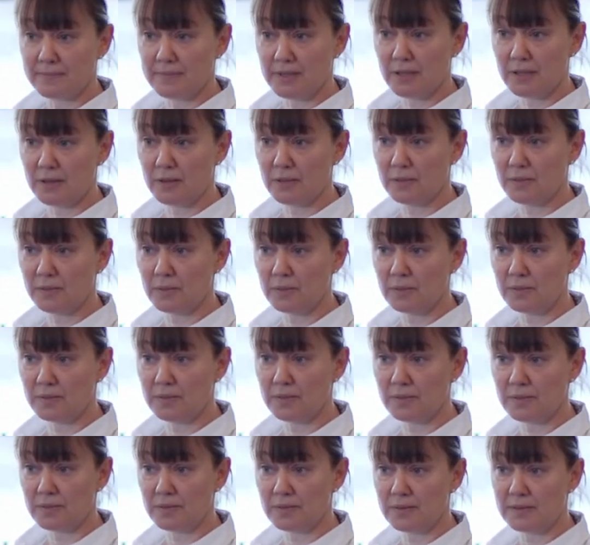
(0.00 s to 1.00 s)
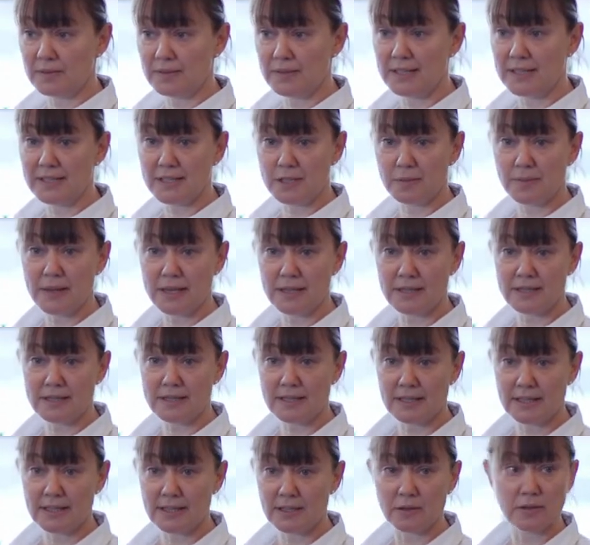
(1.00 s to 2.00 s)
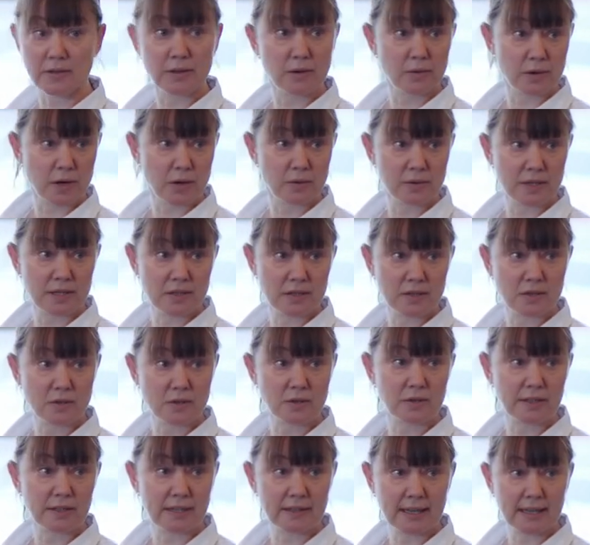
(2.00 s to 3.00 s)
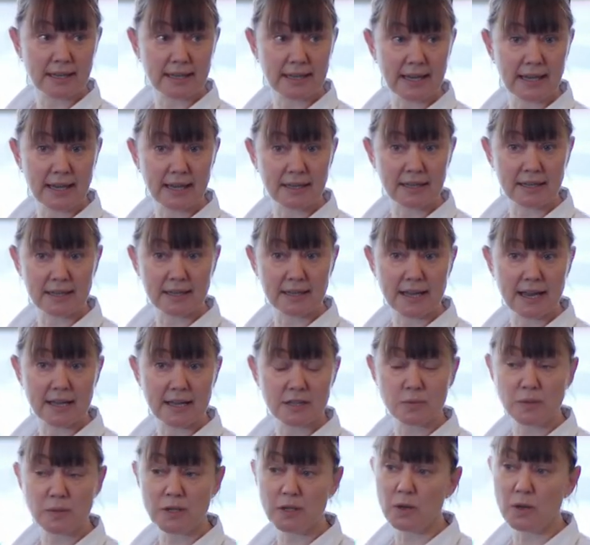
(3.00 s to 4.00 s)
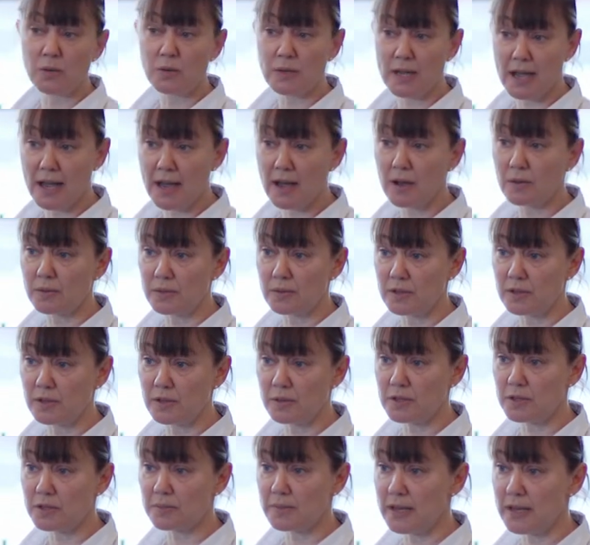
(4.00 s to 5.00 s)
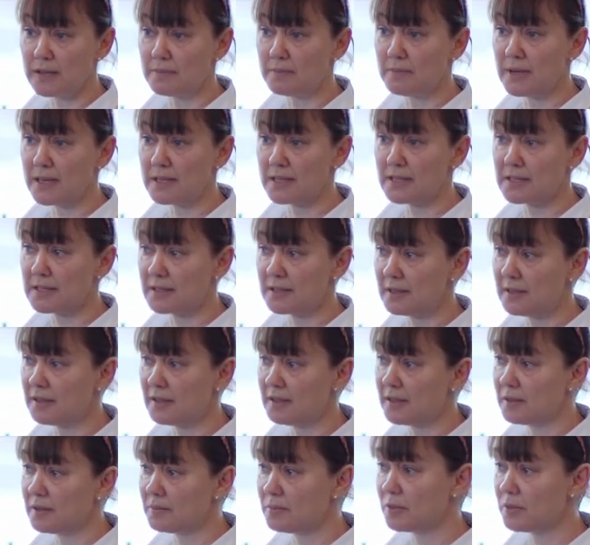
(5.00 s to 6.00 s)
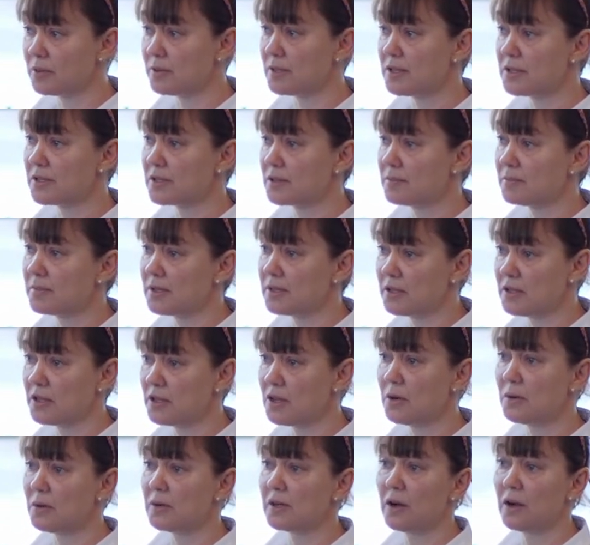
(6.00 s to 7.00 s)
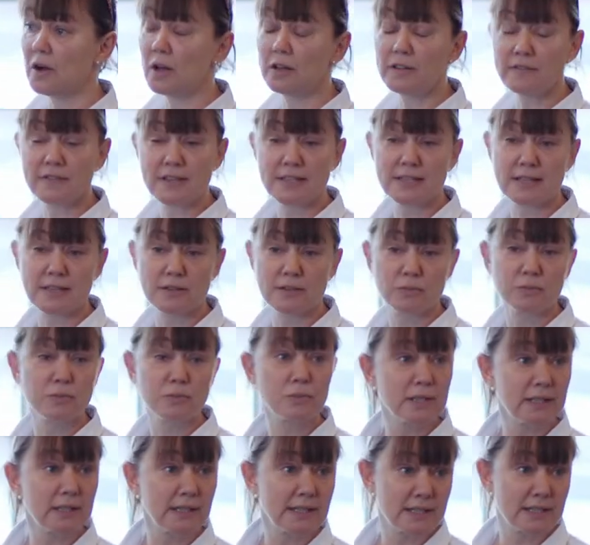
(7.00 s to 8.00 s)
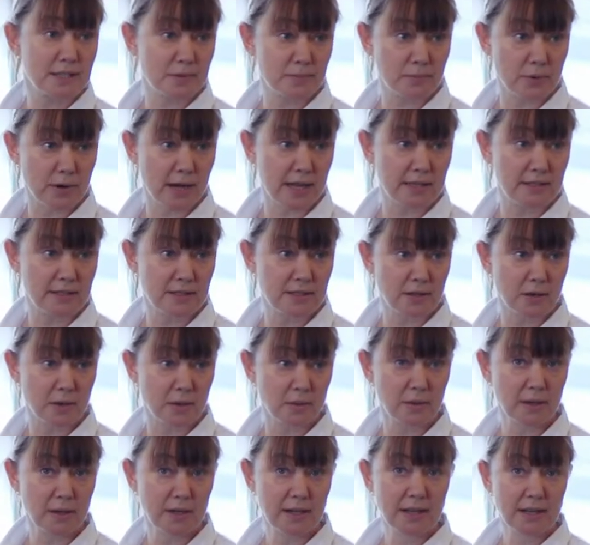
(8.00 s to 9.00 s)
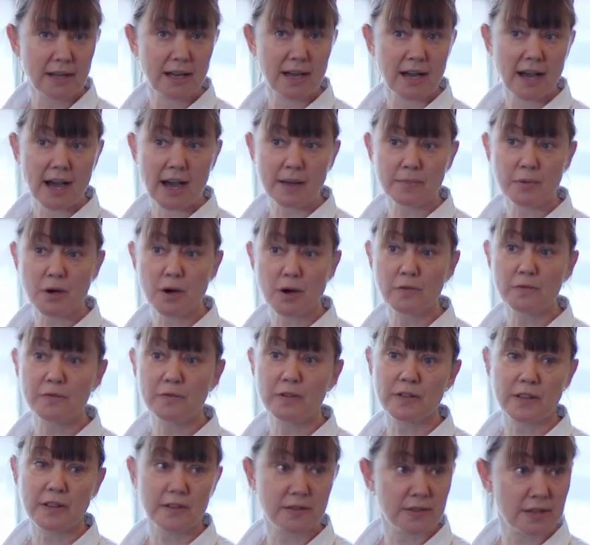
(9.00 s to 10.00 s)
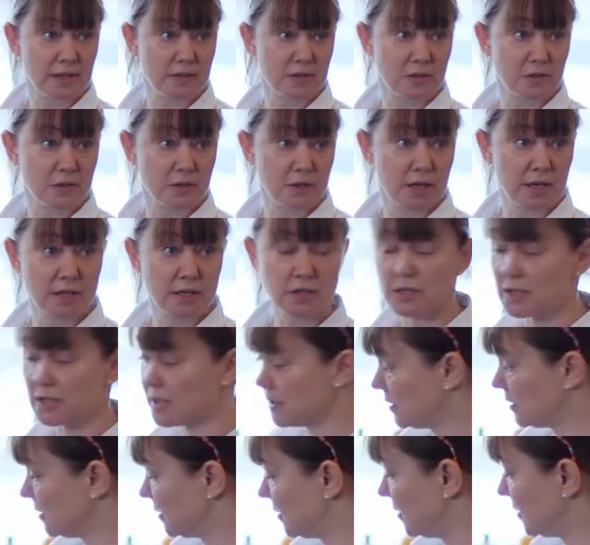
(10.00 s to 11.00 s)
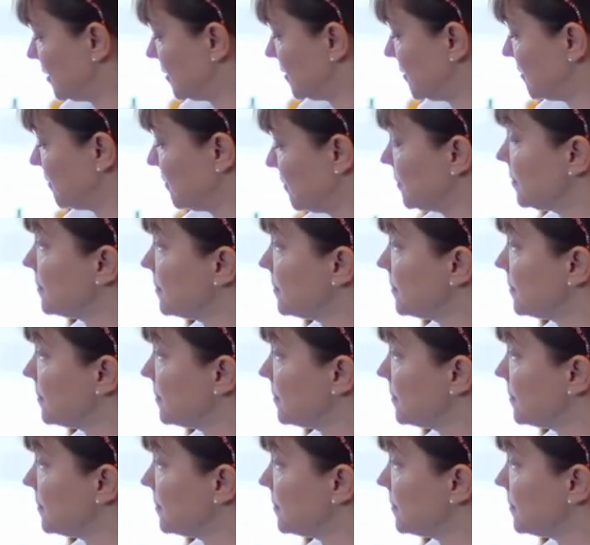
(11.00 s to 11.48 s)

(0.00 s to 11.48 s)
you know, that Tibetans can heal their own. And certainly they can. And as we know now, you know, Tibetan medicine and Buddhism and yoga, all of this has really spread. So I'm hopeful that things are changing, you know.